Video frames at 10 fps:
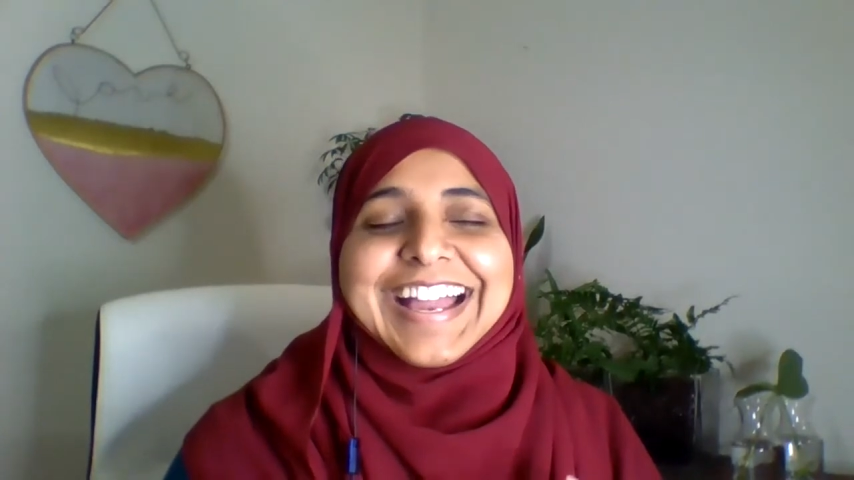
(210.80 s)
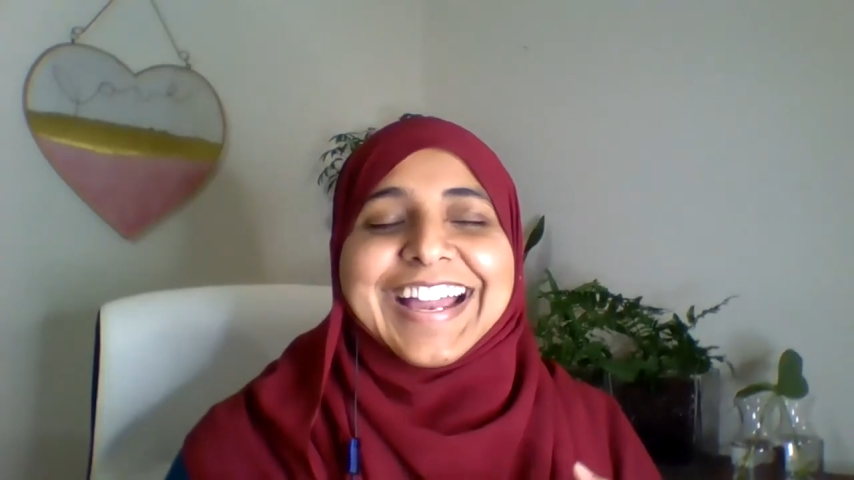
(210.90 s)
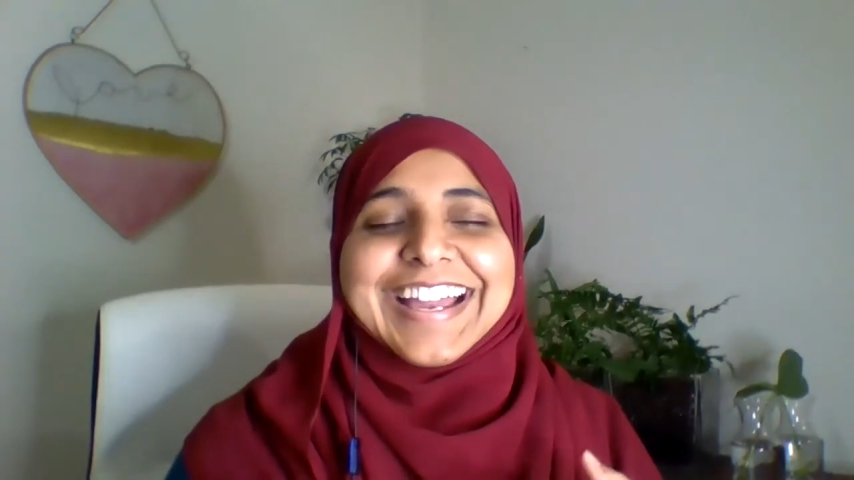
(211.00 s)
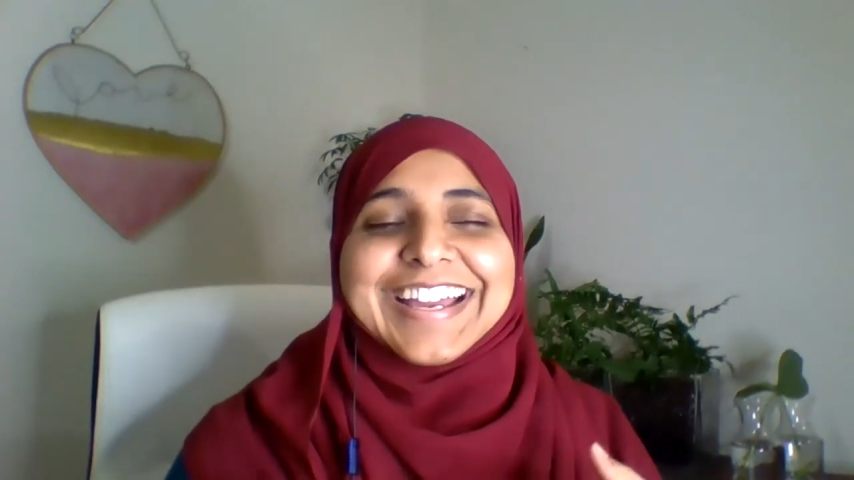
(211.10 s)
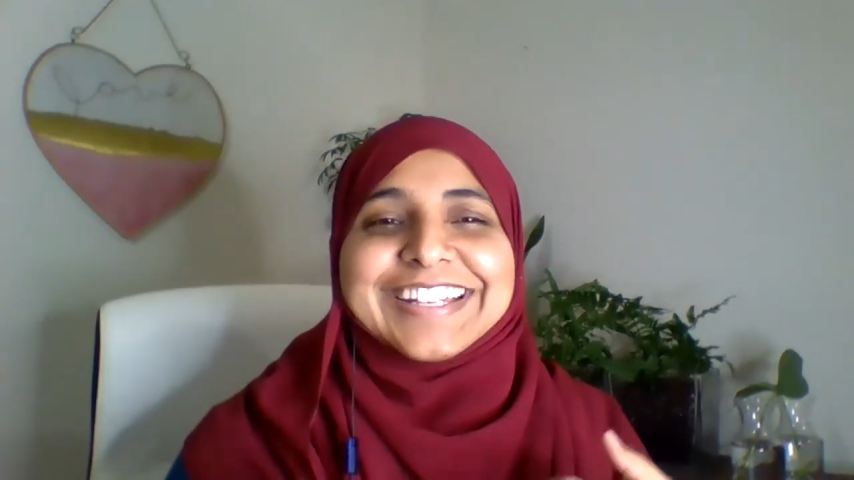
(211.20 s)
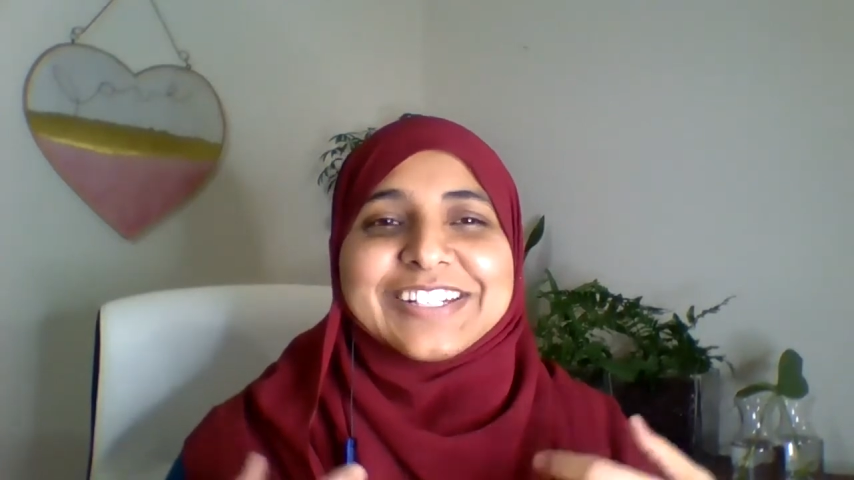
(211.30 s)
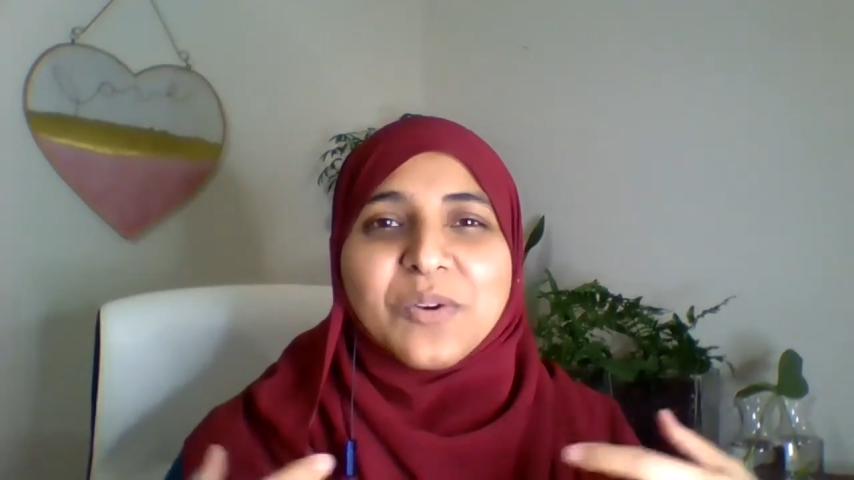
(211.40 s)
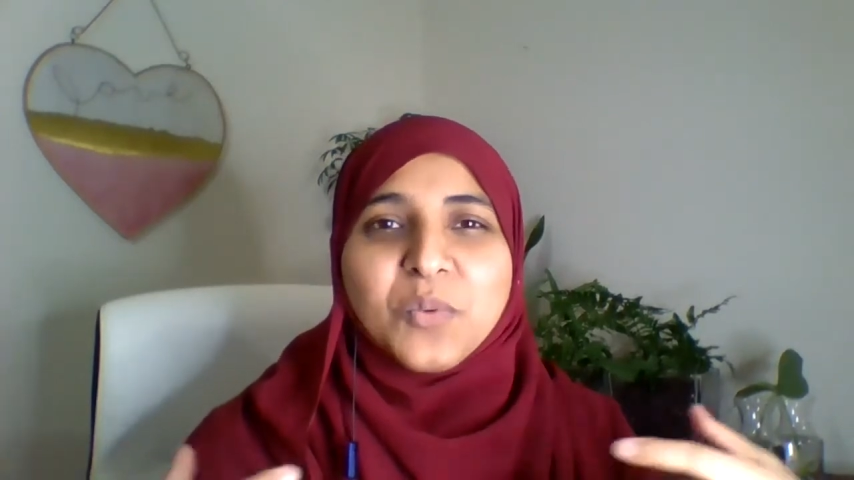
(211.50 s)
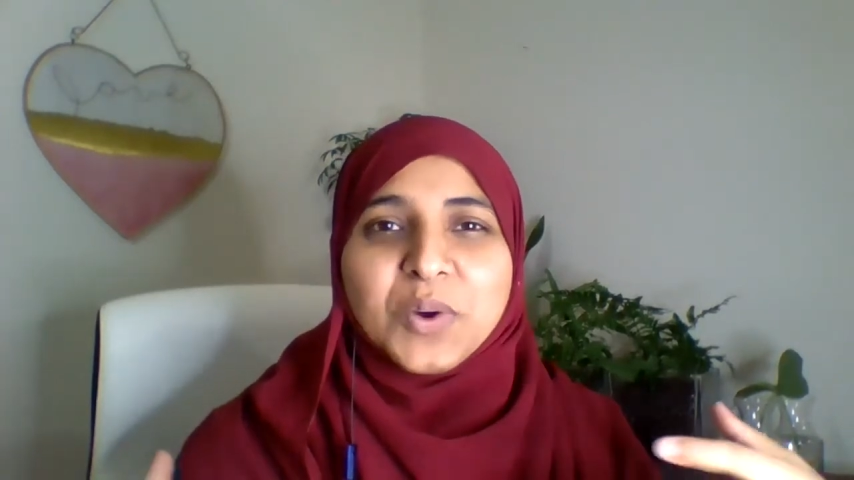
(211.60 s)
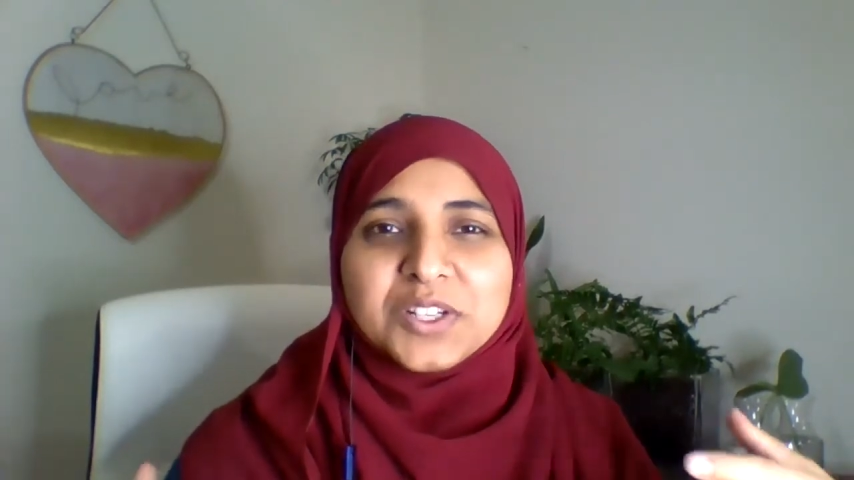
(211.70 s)
And
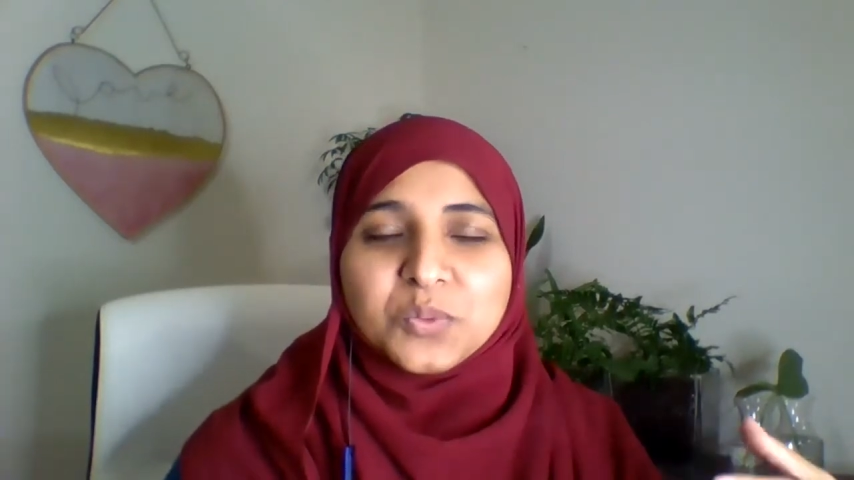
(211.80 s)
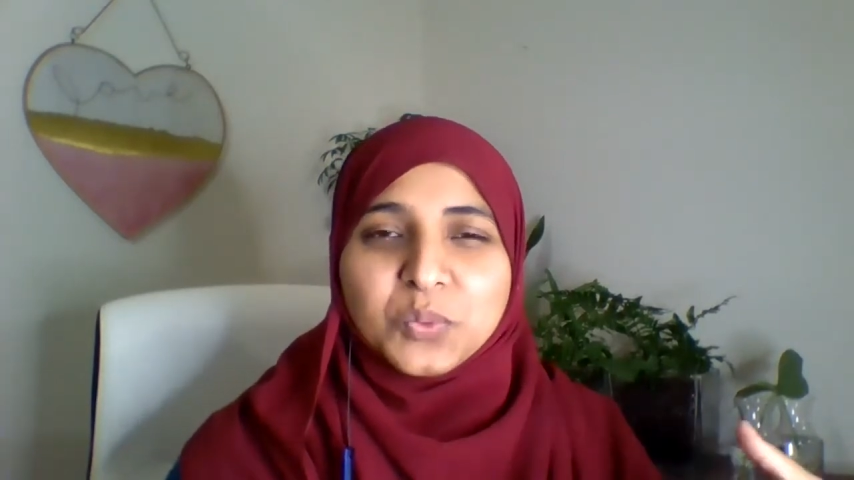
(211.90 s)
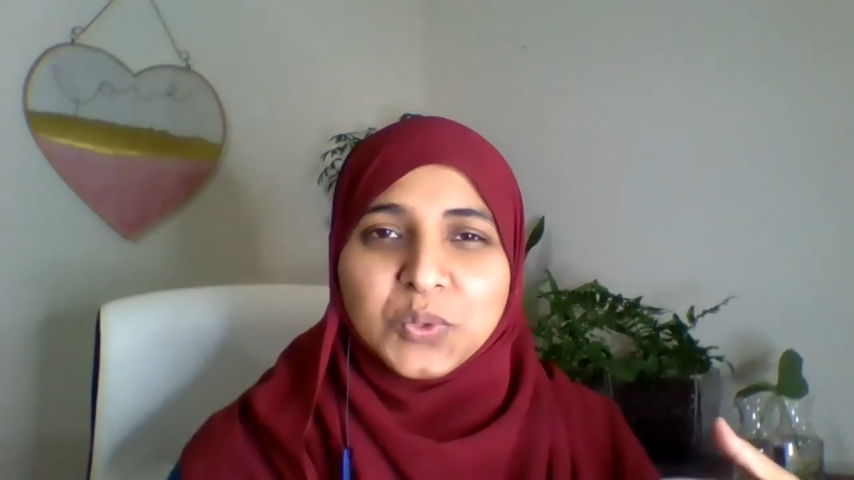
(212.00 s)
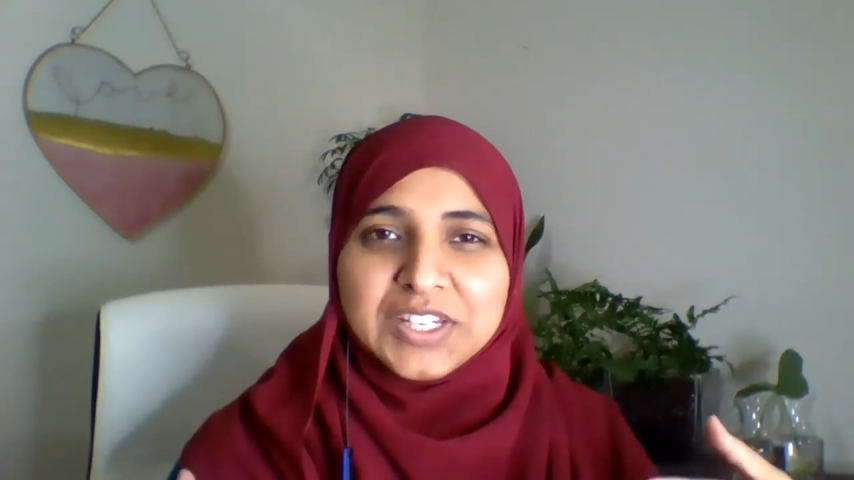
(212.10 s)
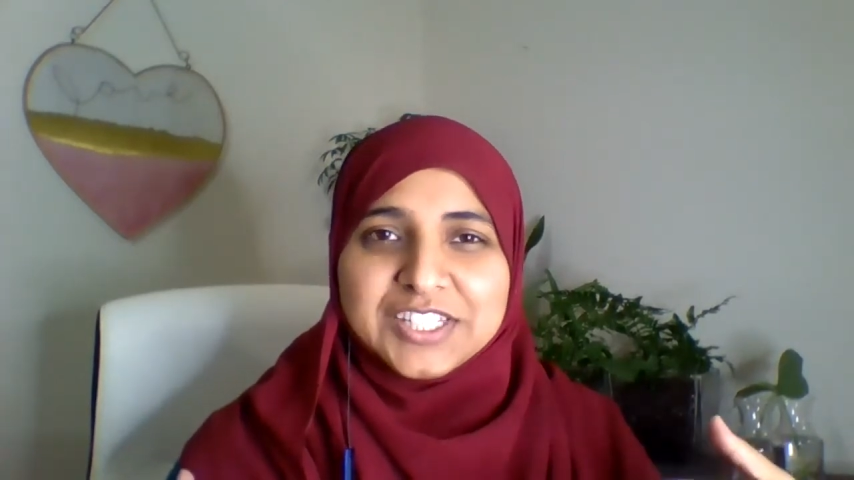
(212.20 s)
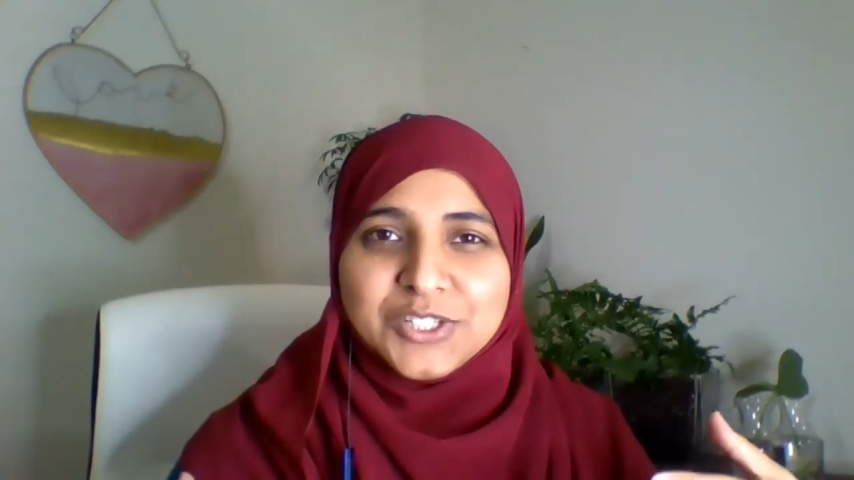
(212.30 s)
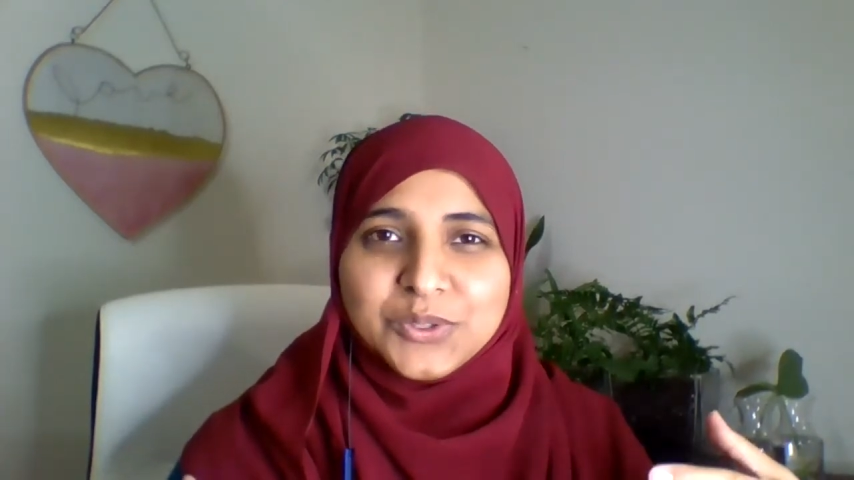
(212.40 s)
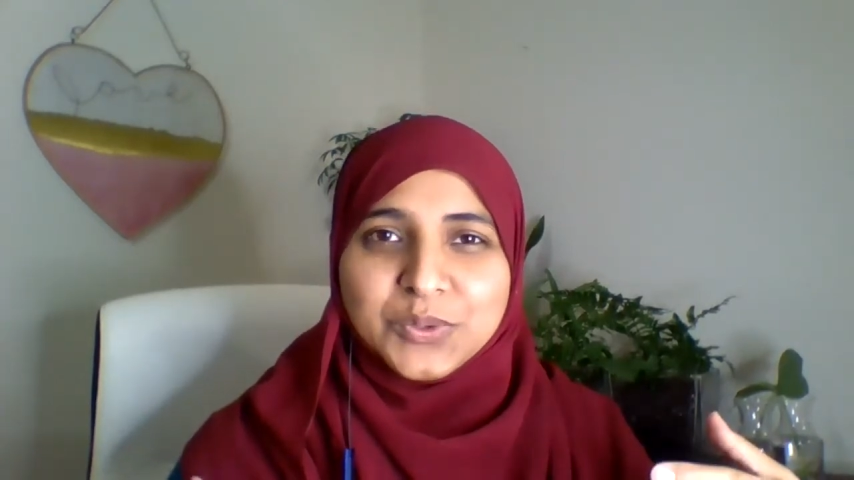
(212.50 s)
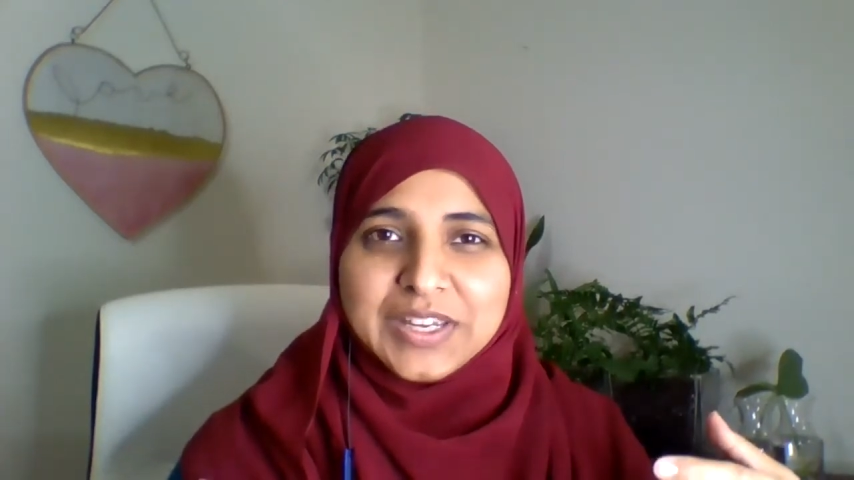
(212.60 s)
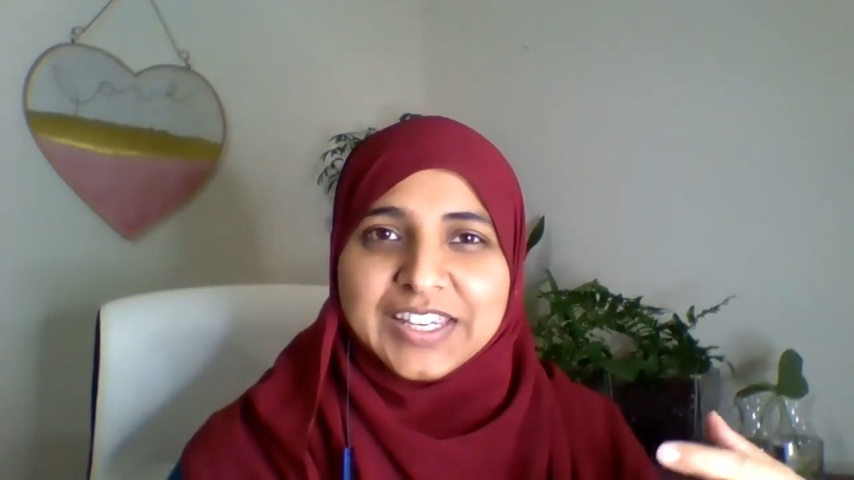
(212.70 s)
what we do